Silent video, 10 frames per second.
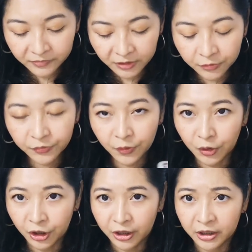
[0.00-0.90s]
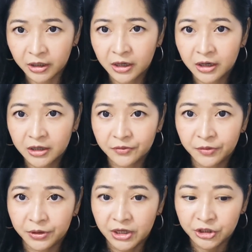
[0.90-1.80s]
for
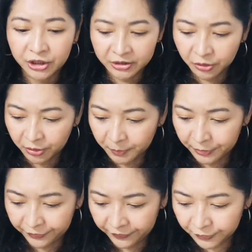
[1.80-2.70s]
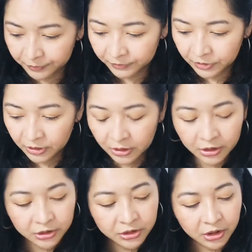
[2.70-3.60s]
the J'adore perfume.
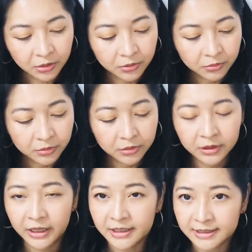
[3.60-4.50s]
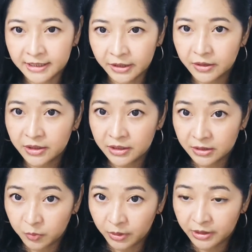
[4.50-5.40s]
So like I said,
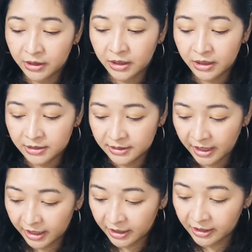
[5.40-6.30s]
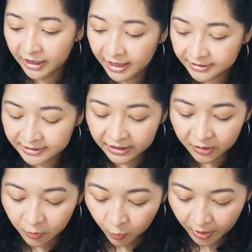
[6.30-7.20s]
this one is a classic
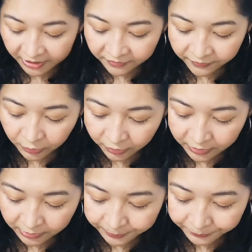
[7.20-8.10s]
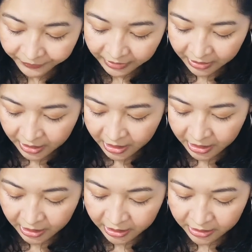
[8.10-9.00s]
white floral,
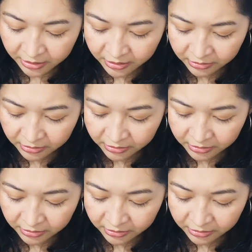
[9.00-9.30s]
and